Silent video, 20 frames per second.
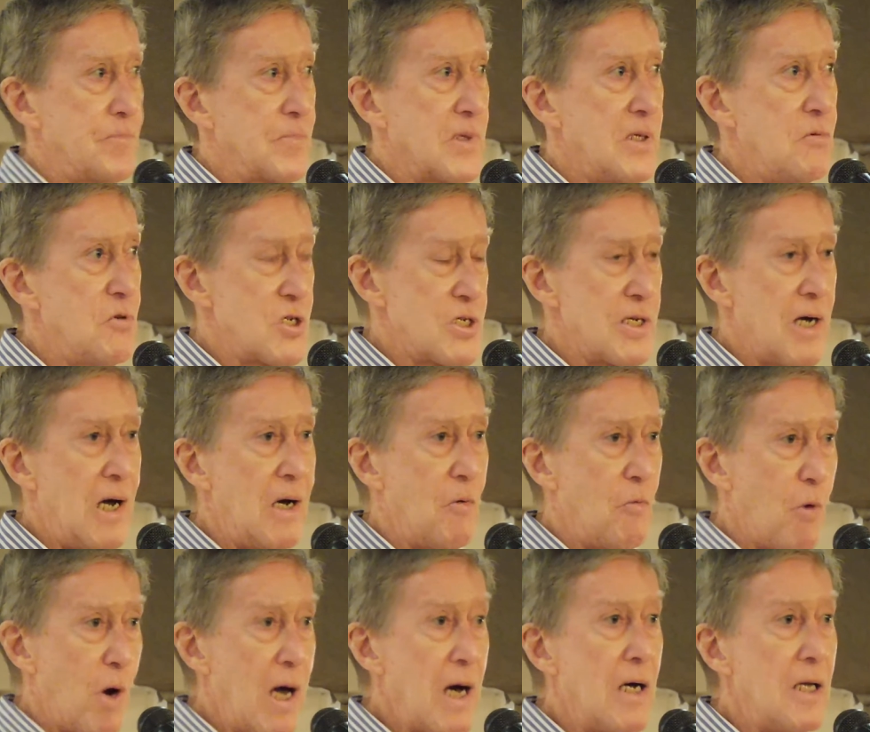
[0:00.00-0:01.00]
He was
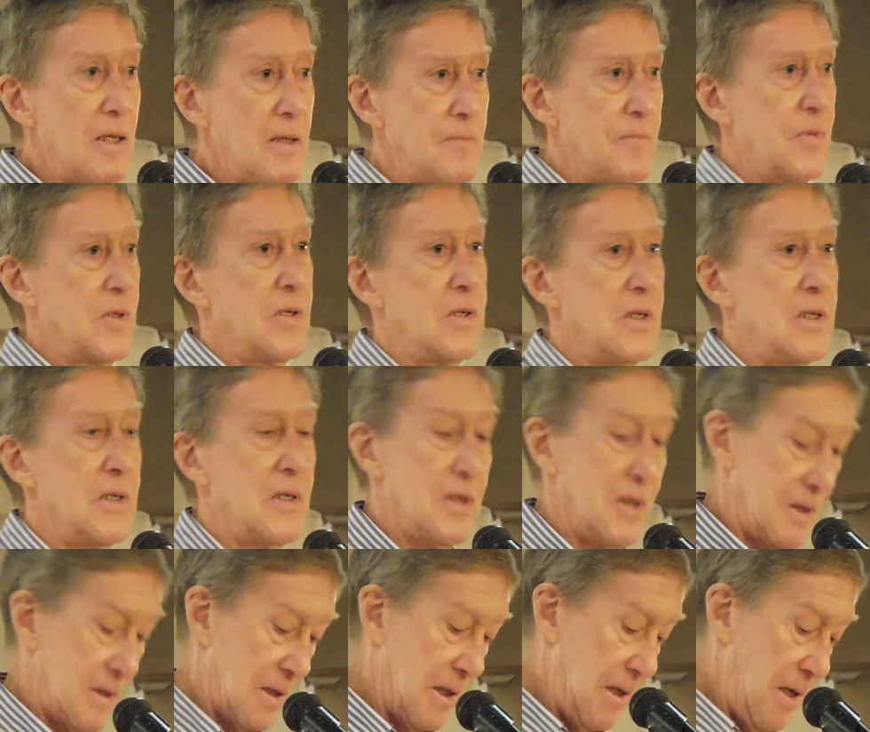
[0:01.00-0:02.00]
not well.
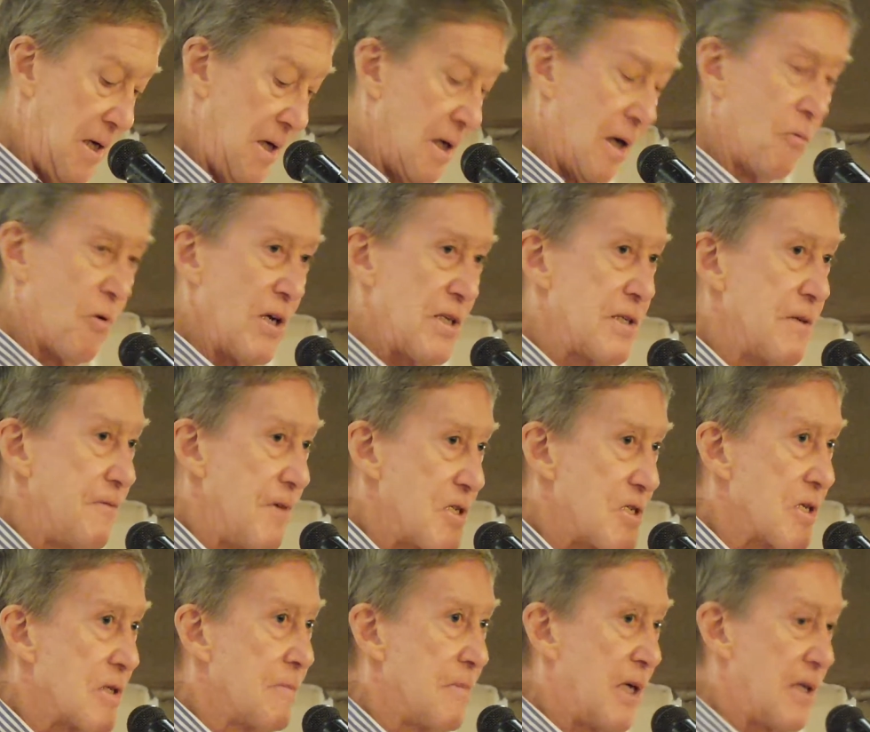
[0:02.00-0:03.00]
I went to
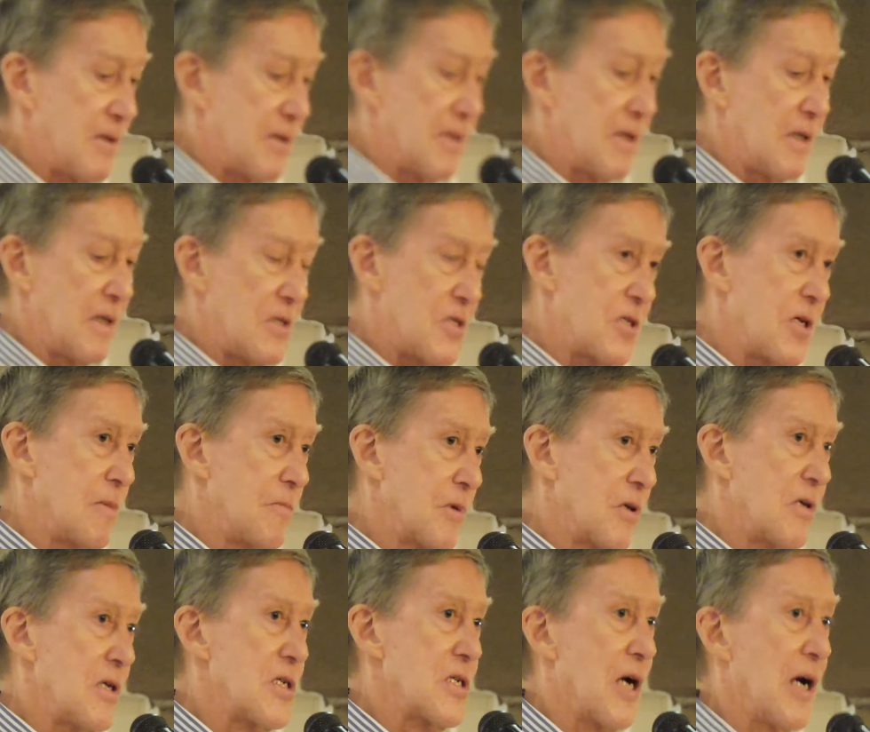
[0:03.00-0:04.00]
visit him at St.
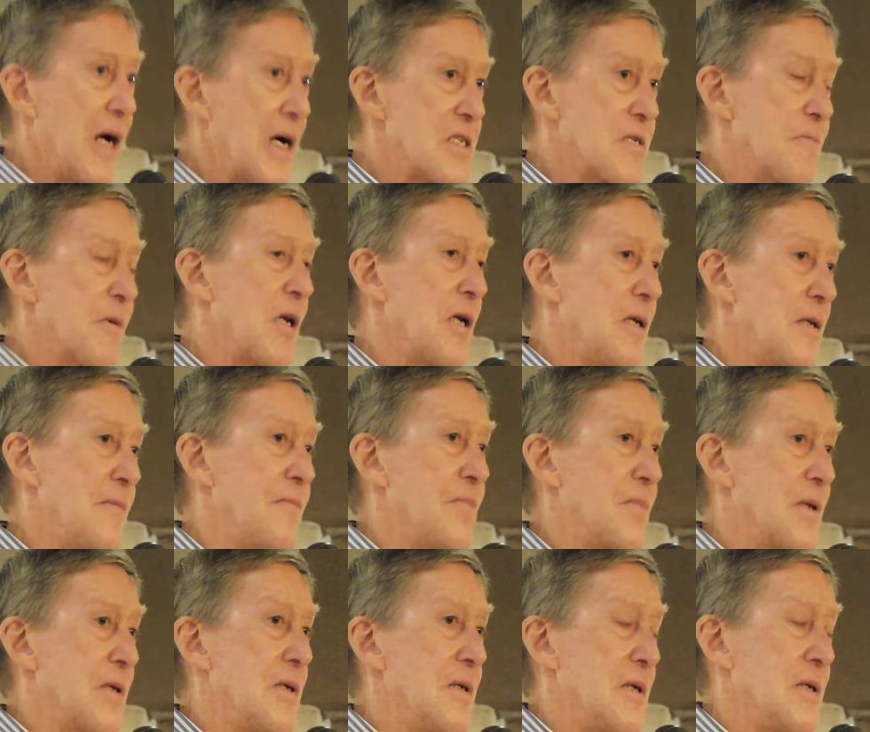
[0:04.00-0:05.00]
Mary's Hospital,
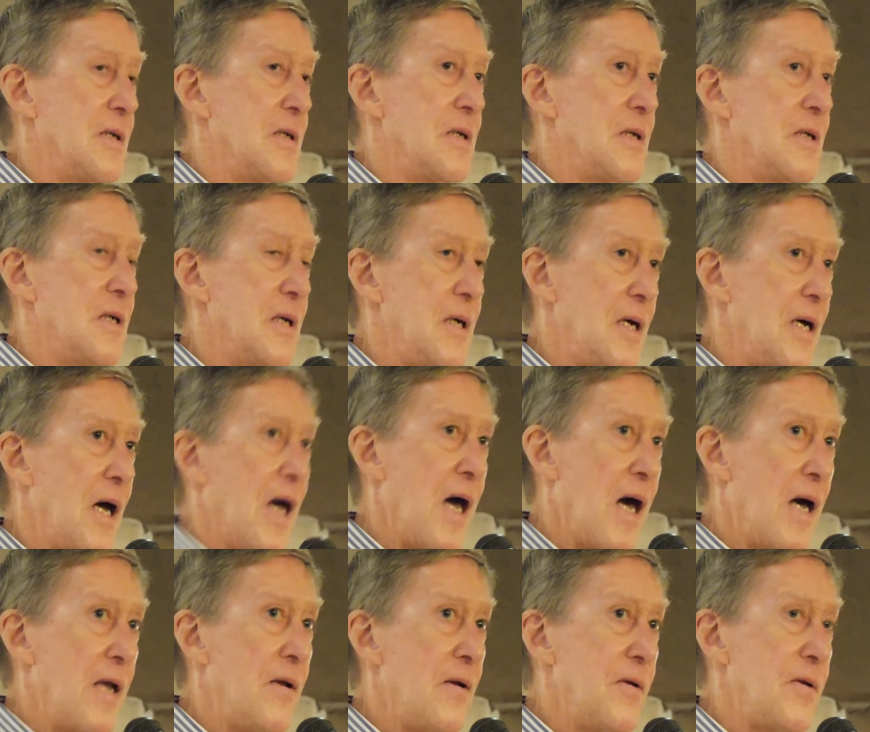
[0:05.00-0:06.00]

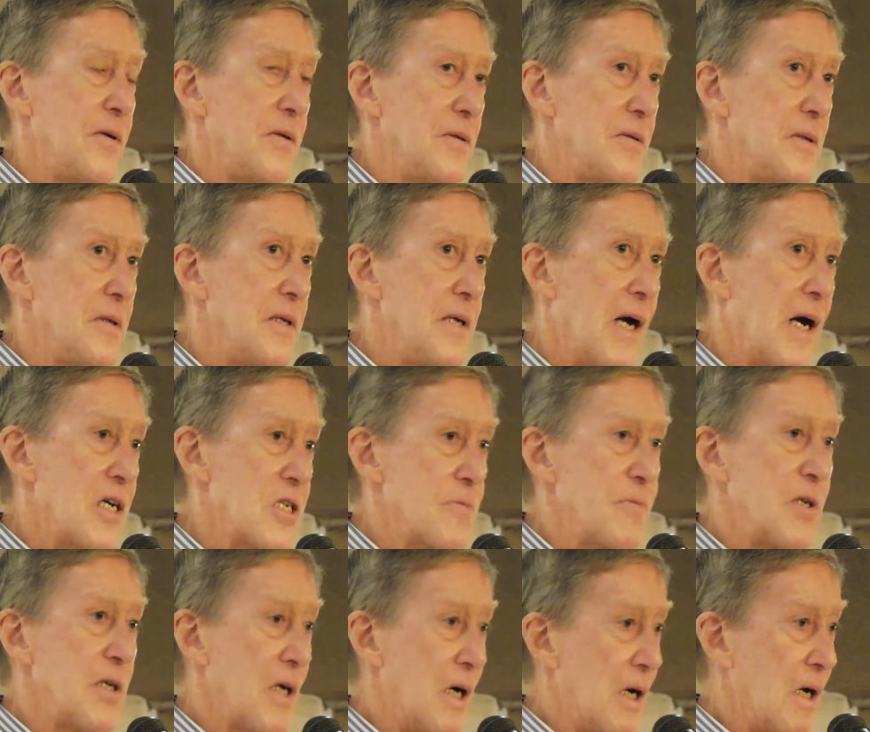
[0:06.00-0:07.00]
and he
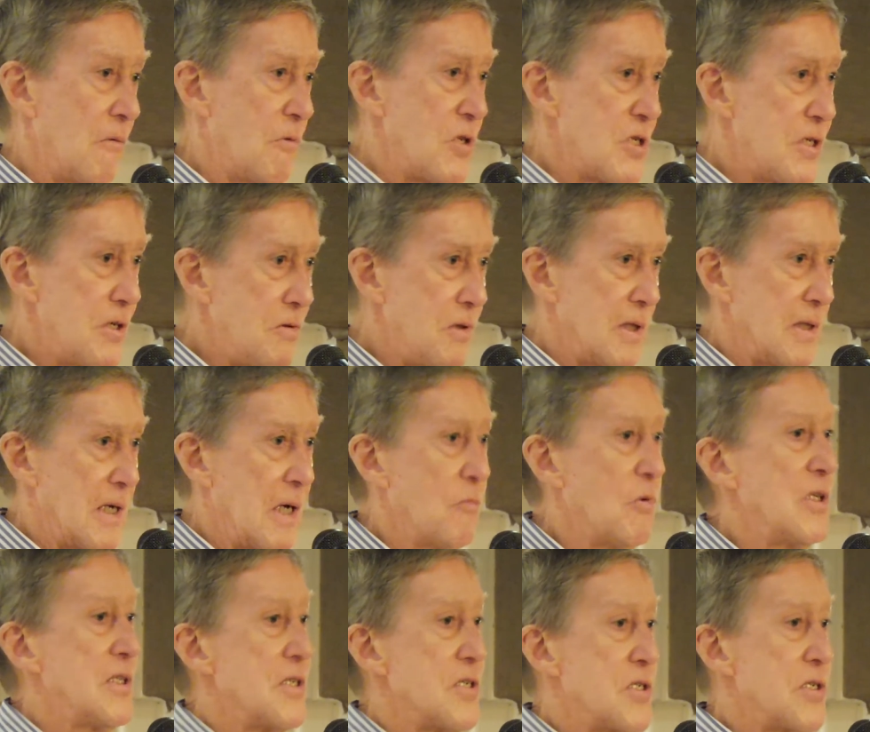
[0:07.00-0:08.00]
asked me how I was doing. I
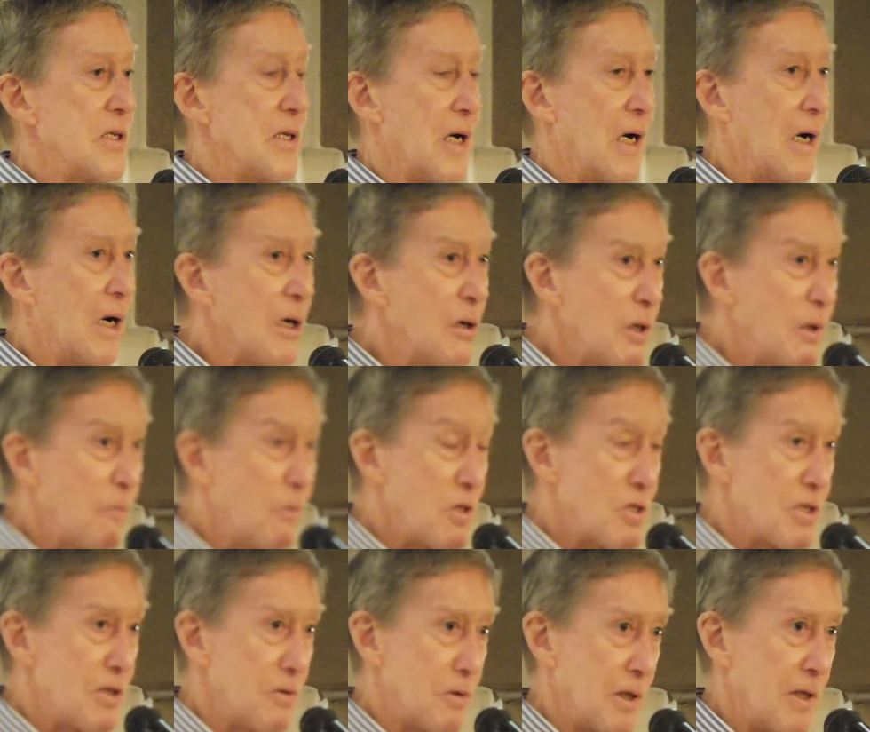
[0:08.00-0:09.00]
went to see how he
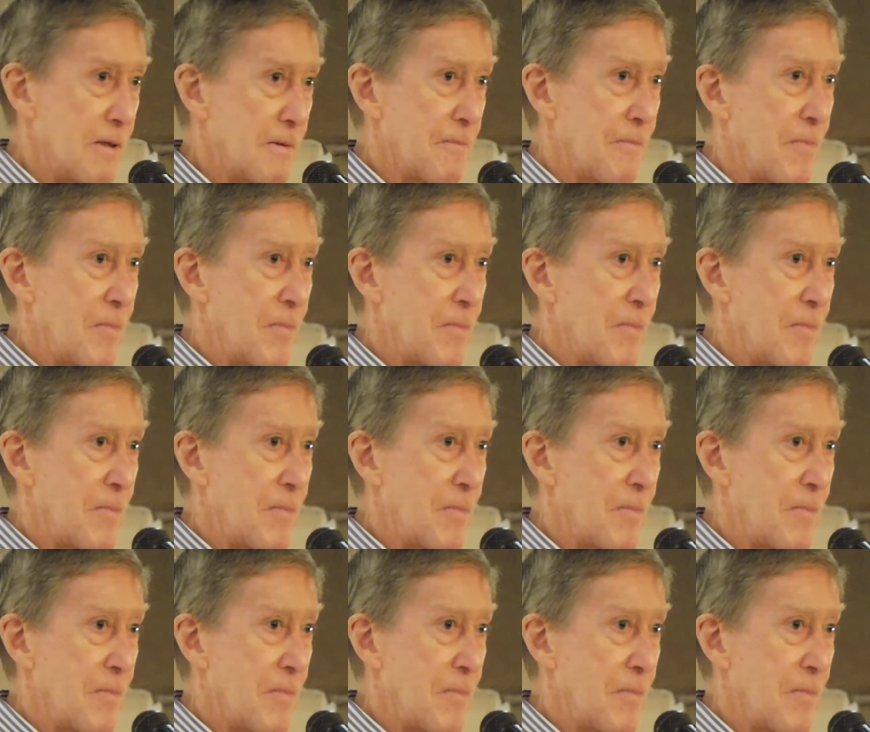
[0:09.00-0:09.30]
was doing.